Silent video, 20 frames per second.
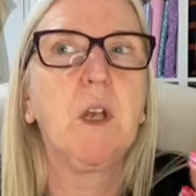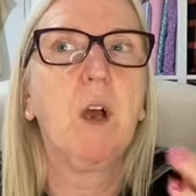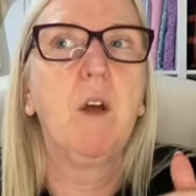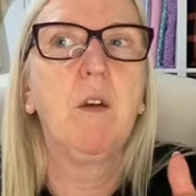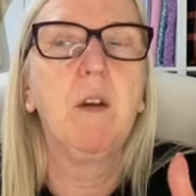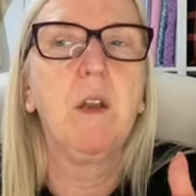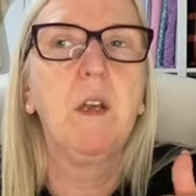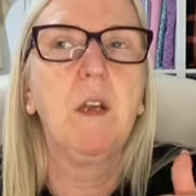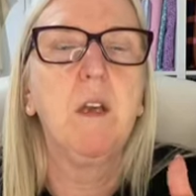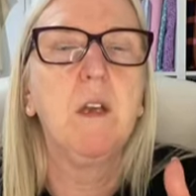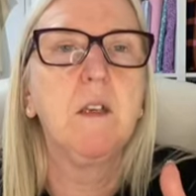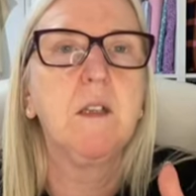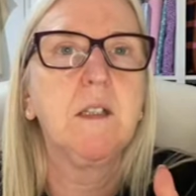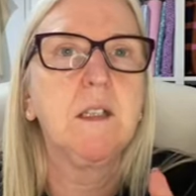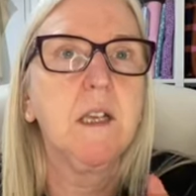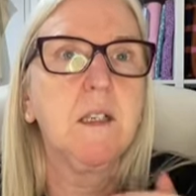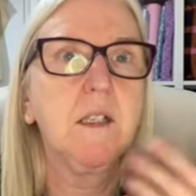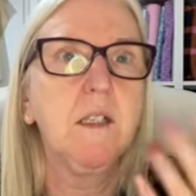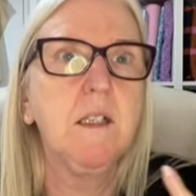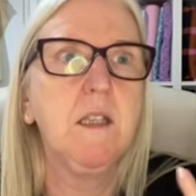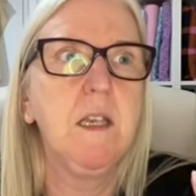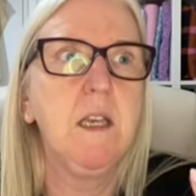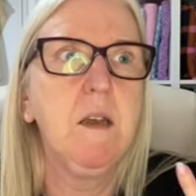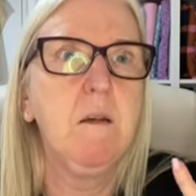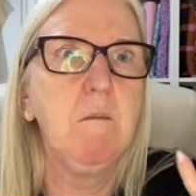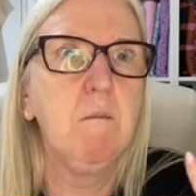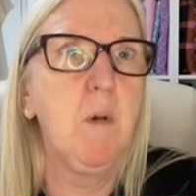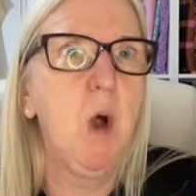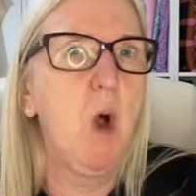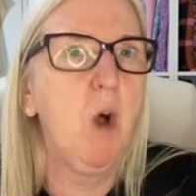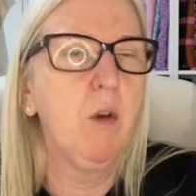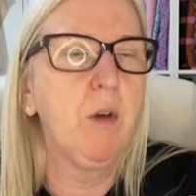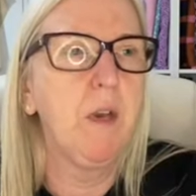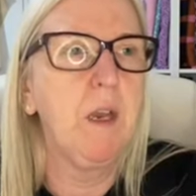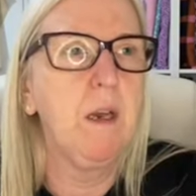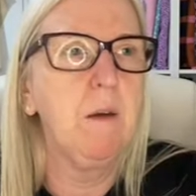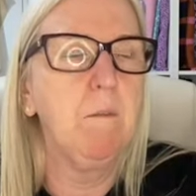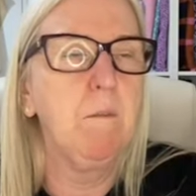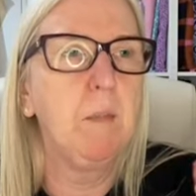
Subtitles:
on a Saturday morning,